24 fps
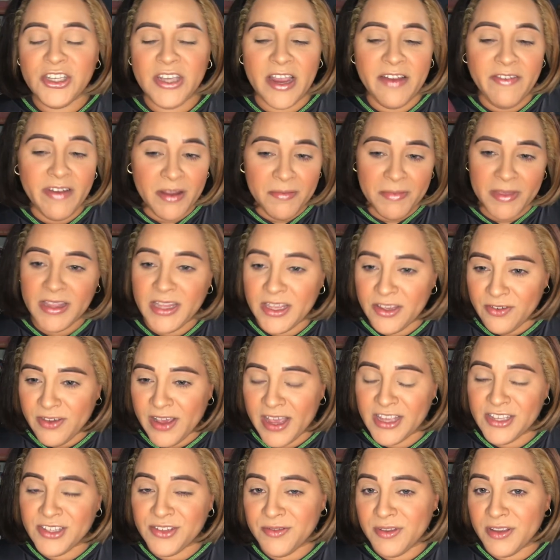I recommend that you
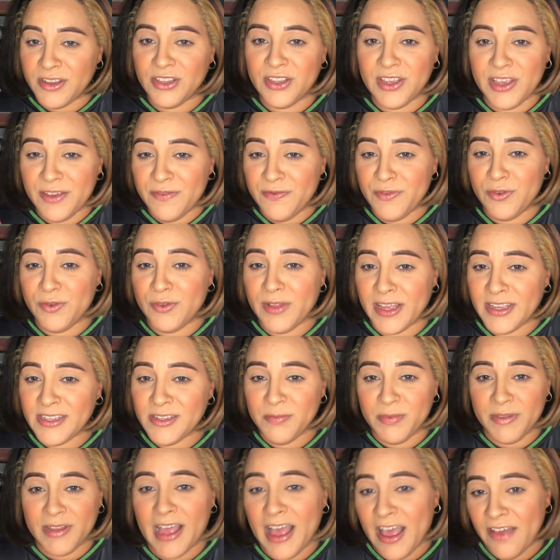guys, if you like to
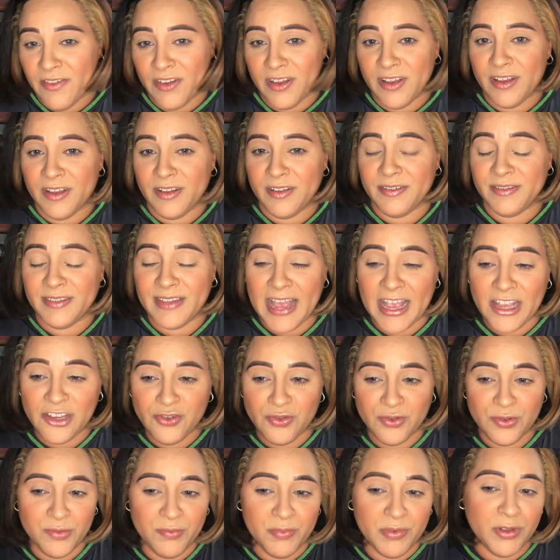have a
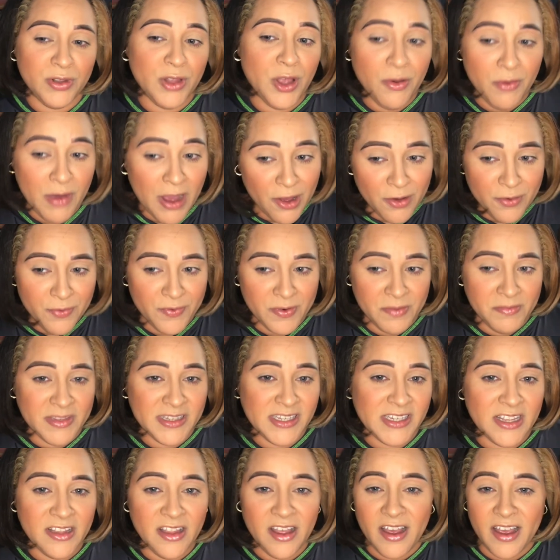natural blowout from the
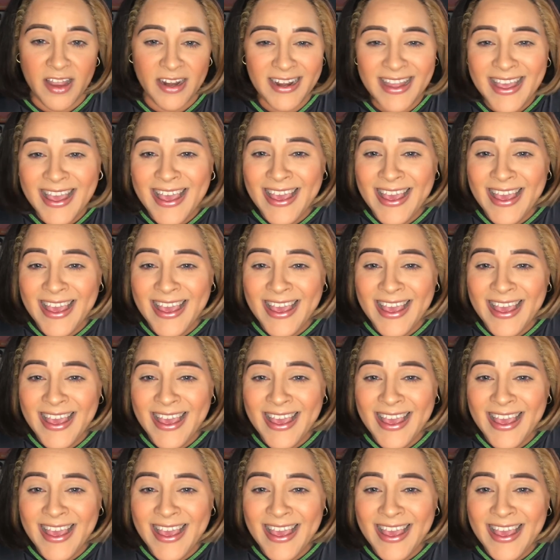salon,